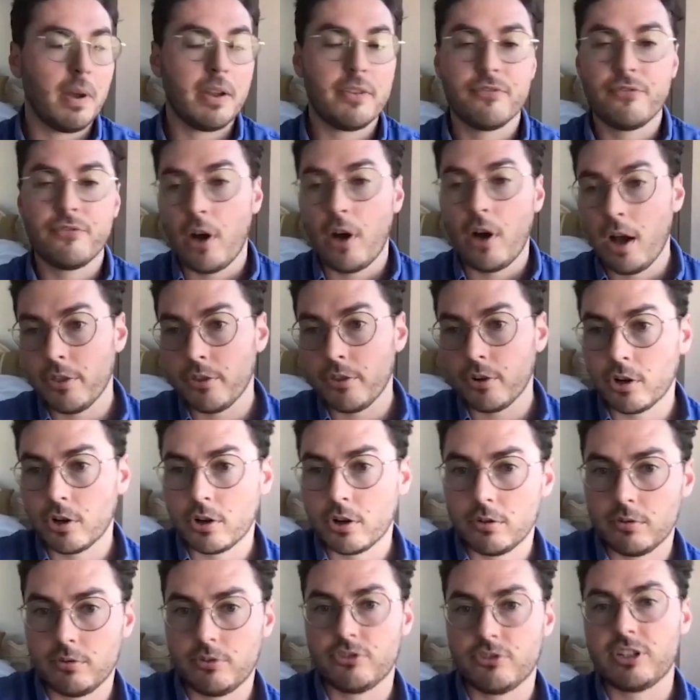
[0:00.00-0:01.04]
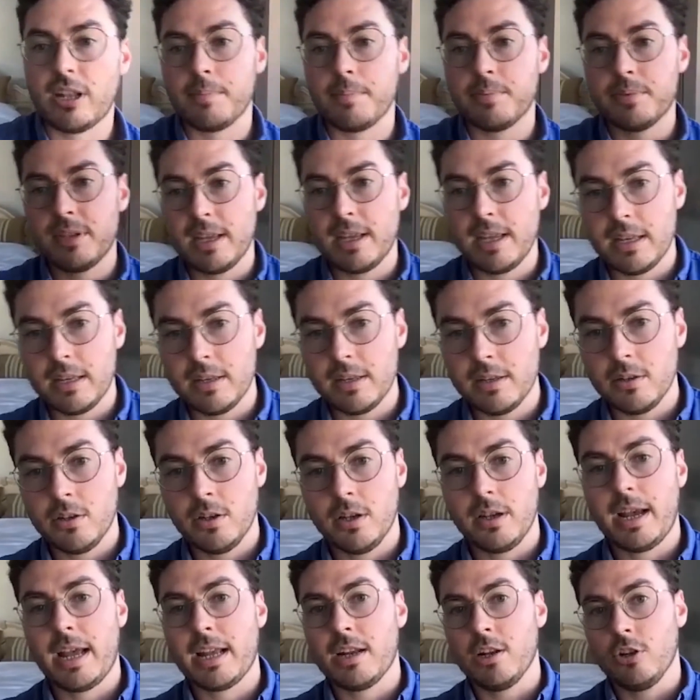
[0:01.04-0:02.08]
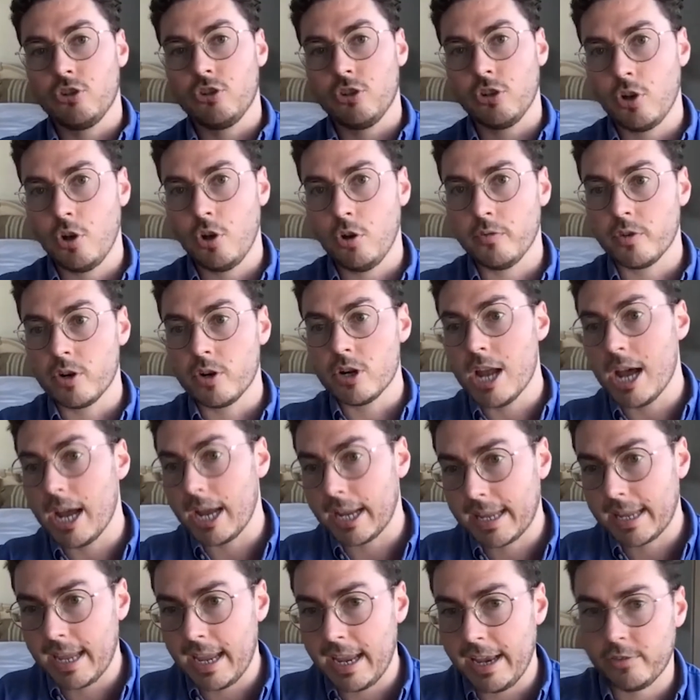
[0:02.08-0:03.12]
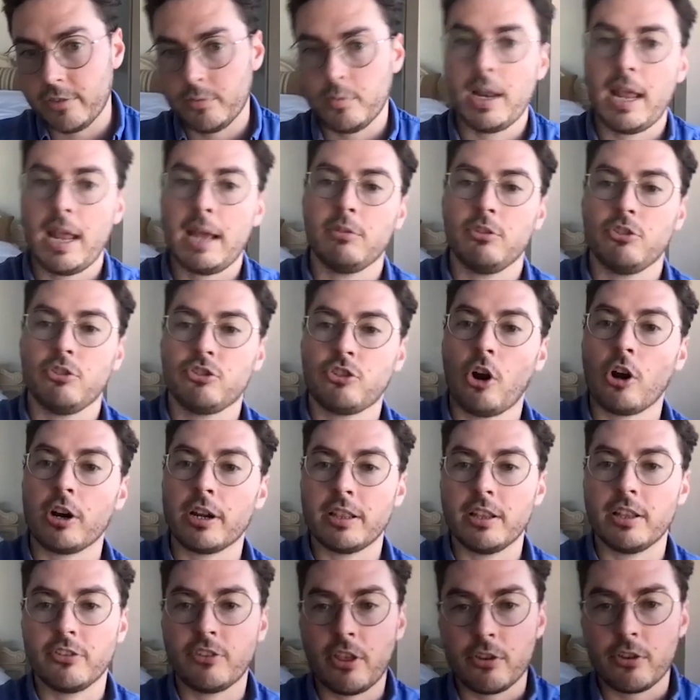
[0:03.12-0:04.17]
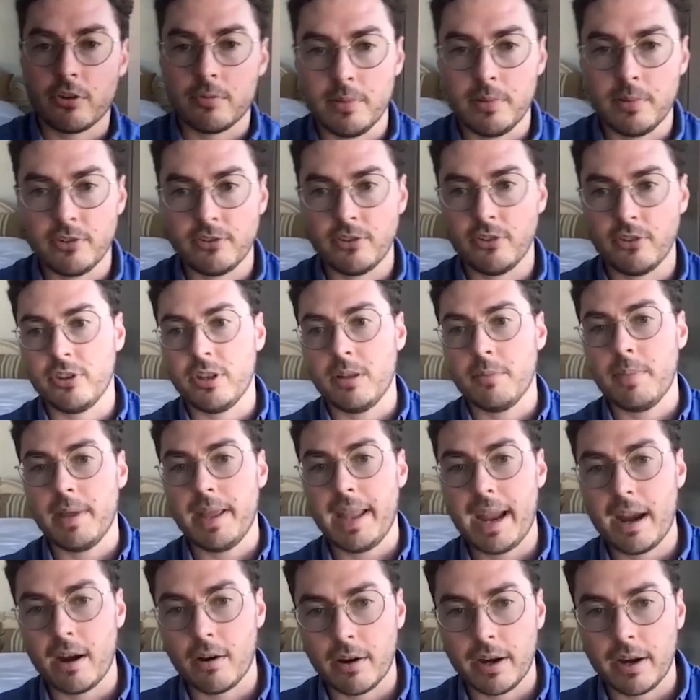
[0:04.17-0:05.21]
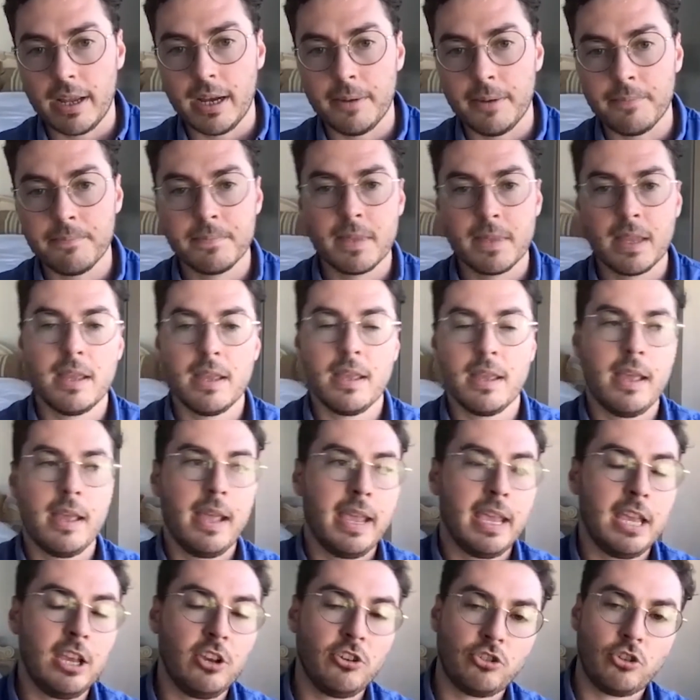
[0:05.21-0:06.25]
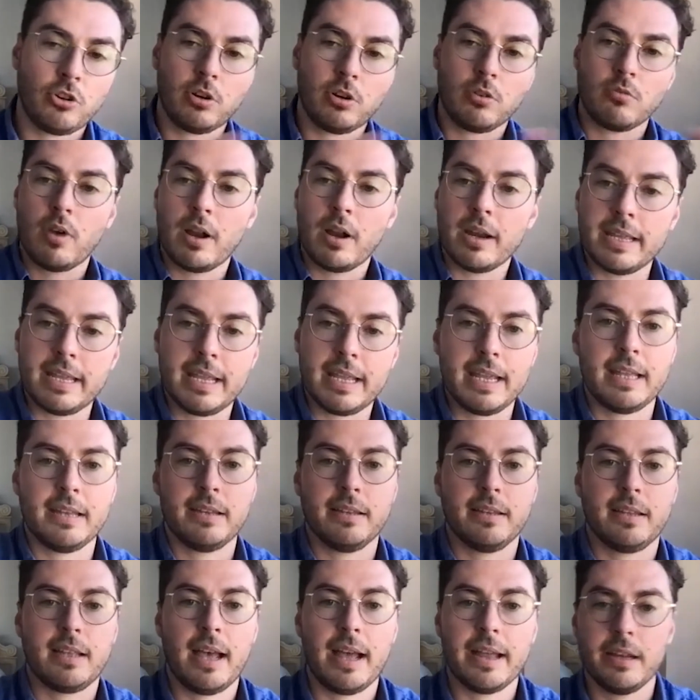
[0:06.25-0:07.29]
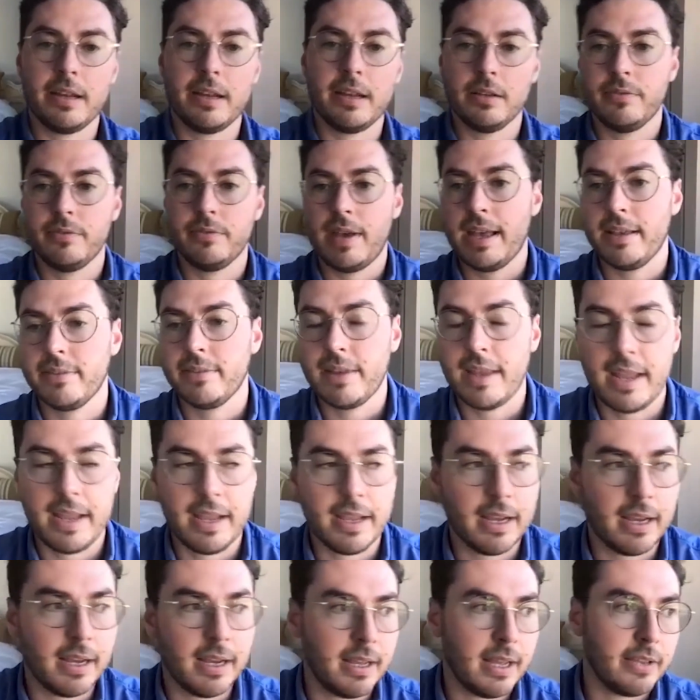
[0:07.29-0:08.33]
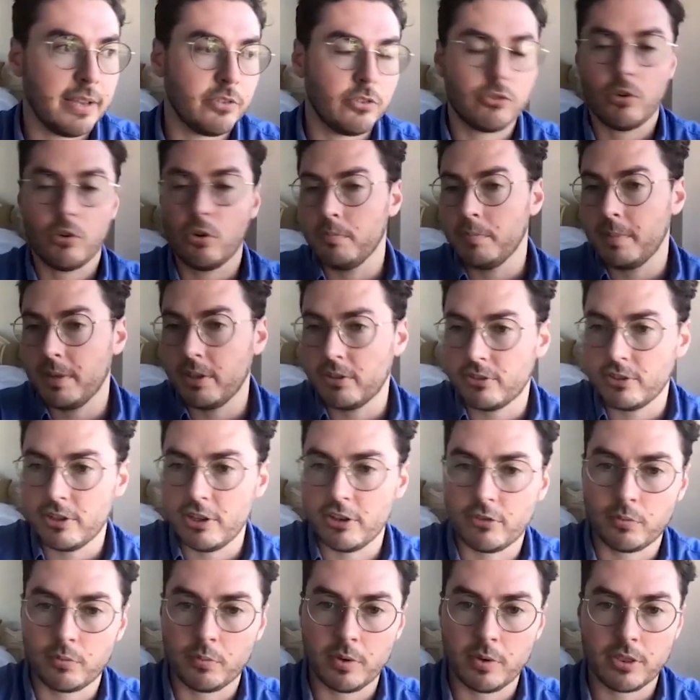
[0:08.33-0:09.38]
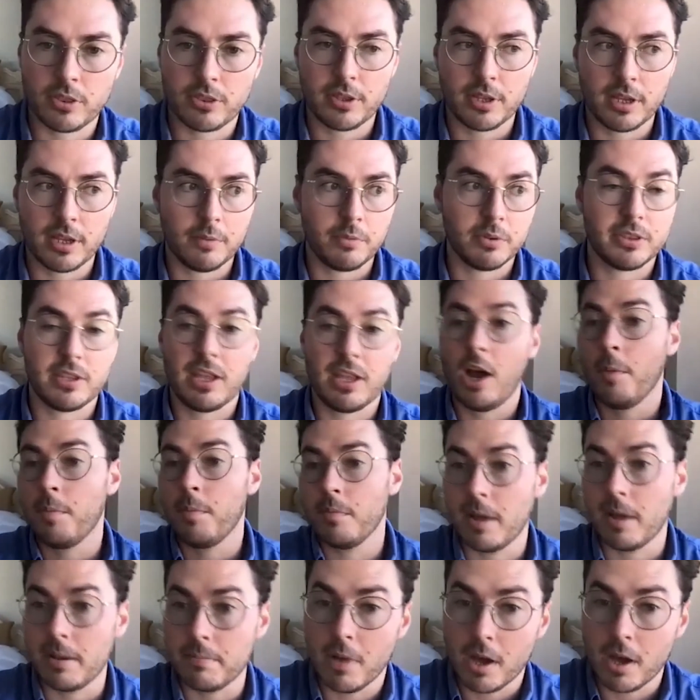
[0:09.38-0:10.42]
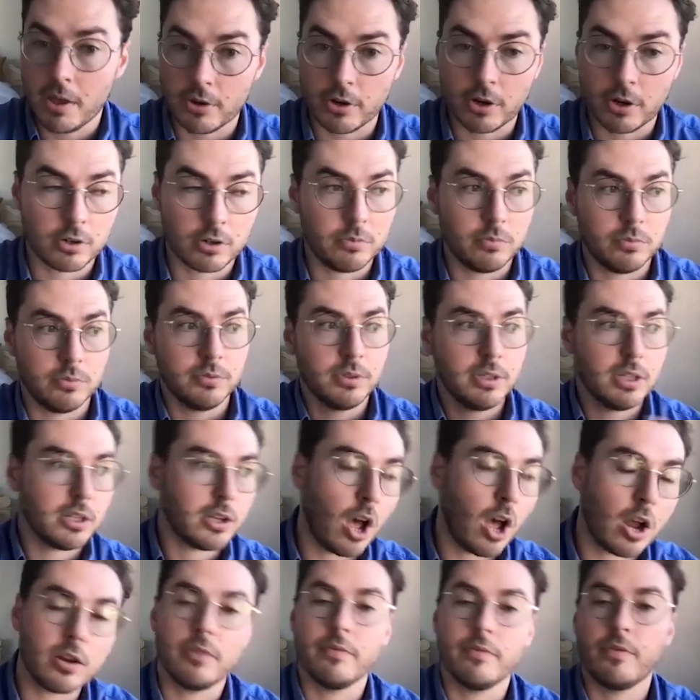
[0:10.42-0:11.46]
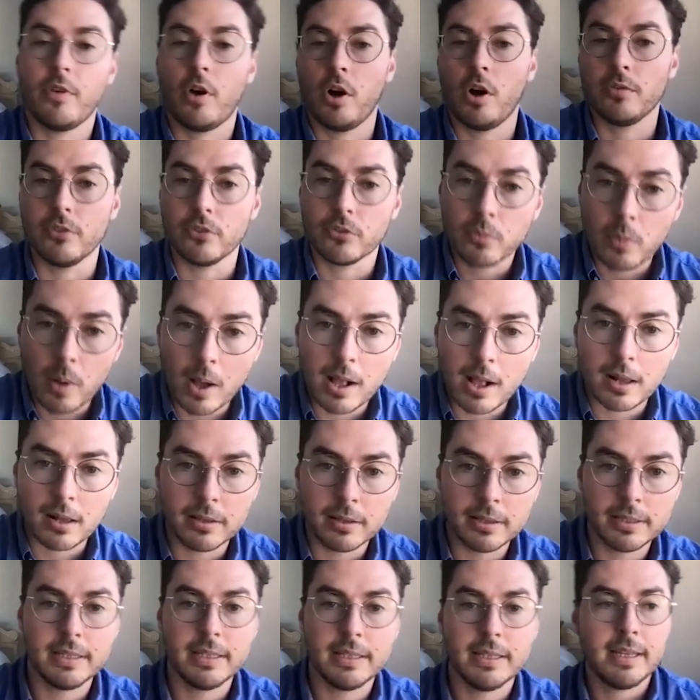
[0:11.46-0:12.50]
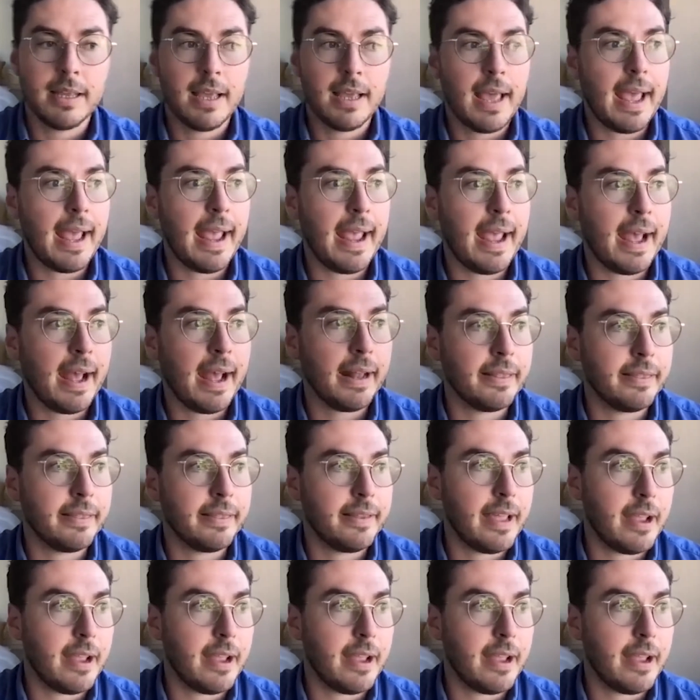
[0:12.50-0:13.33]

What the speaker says: my father stepped in, kind of took over NutKase while I was starting this other business in the Bay Area. He started running it kind of as his own business with the help of my mother, who got involved as well. And